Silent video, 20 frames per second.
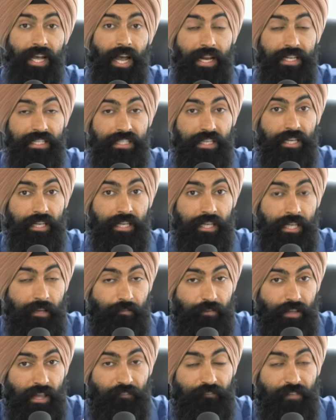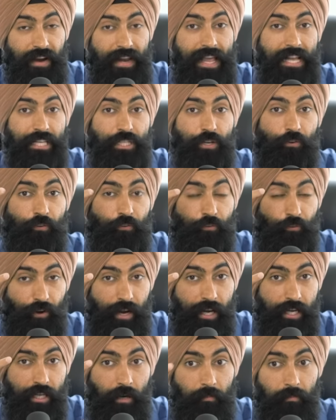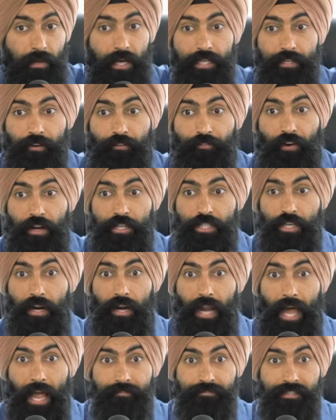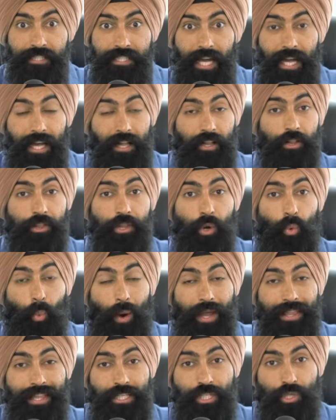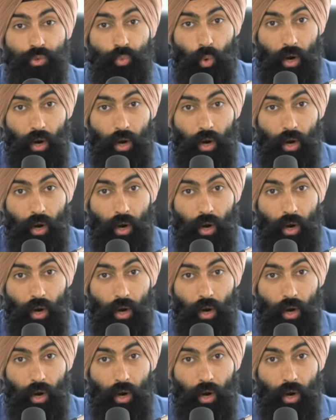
And it's going to give you that financial freedom to fund your lifestyle the way that you